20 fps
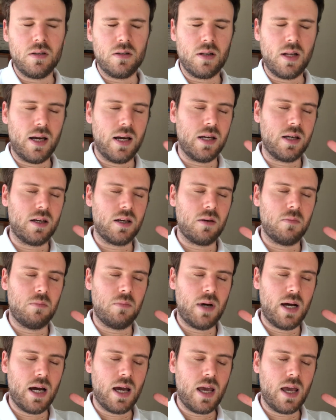Like
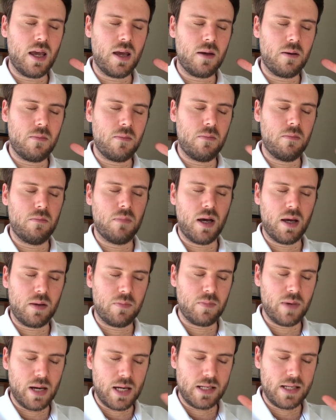my my
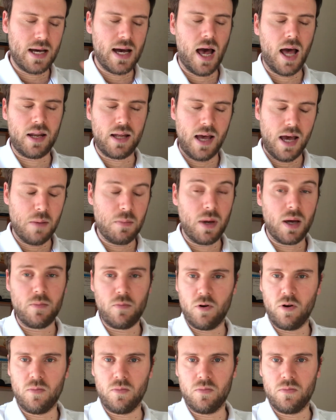my dad and my
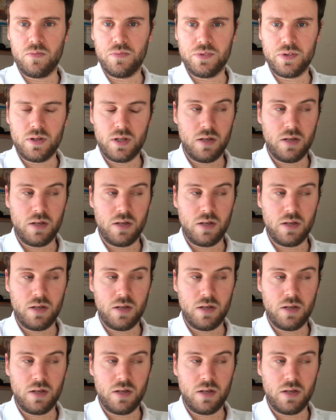mom,